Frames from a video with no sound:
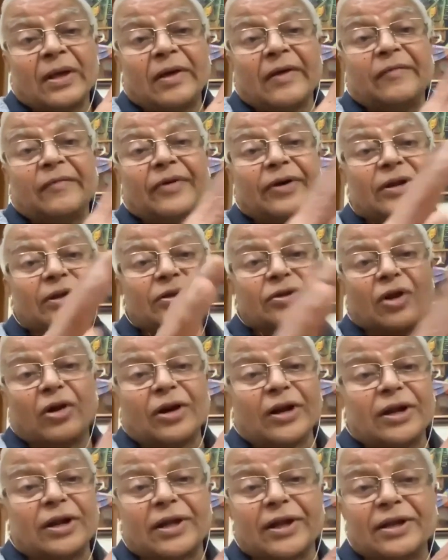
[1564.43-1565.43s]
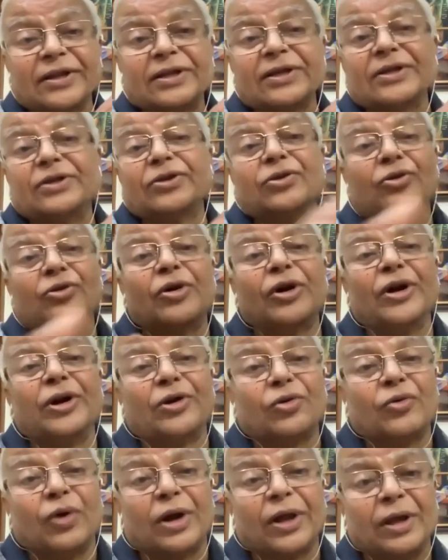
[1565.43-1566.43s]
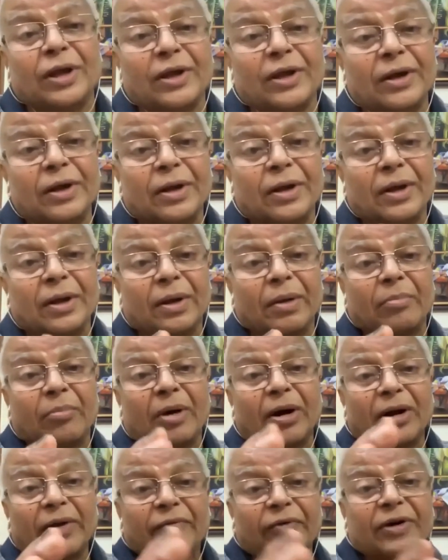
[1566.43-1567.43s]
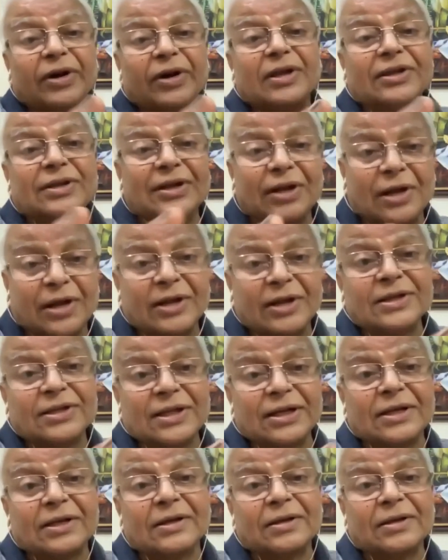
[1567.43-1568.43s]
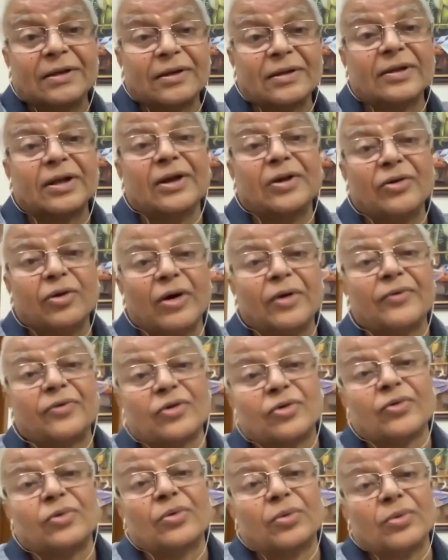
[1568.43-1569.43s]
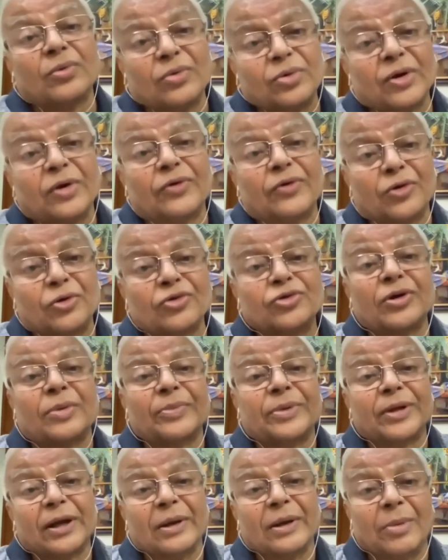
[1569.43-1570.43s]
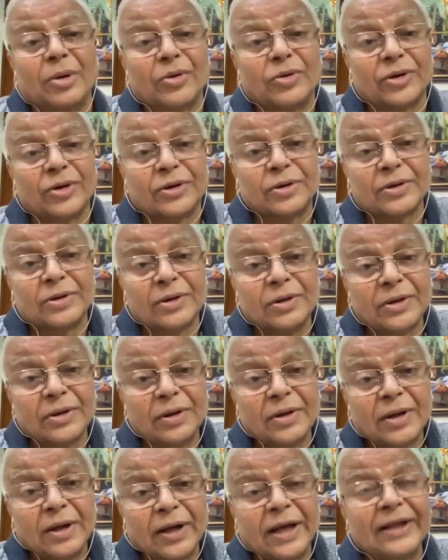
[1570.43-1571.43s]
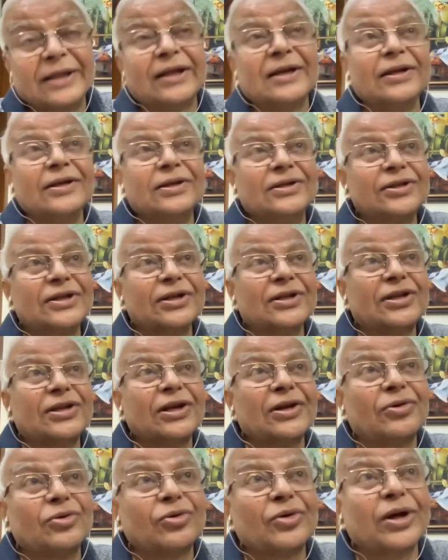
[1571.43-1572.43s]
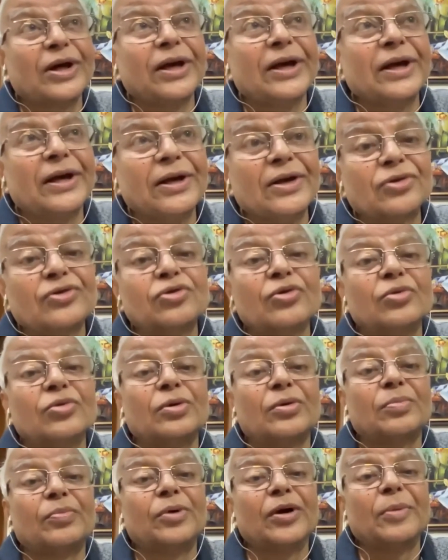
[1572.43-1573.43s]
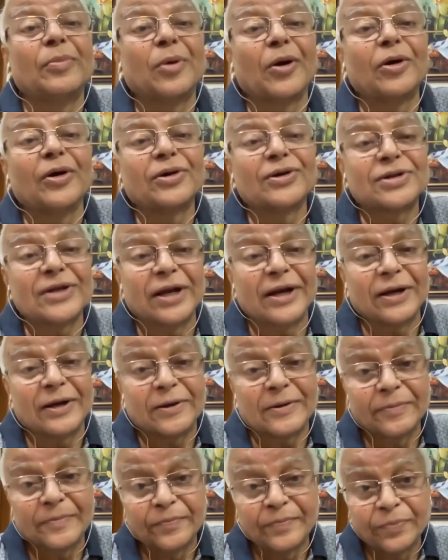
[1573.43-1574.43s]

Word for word: If it is not increasing, you don't need to worry. But if it is increasing, then you have to you have to do something about it. And the easiest thing today is to deploy a stent.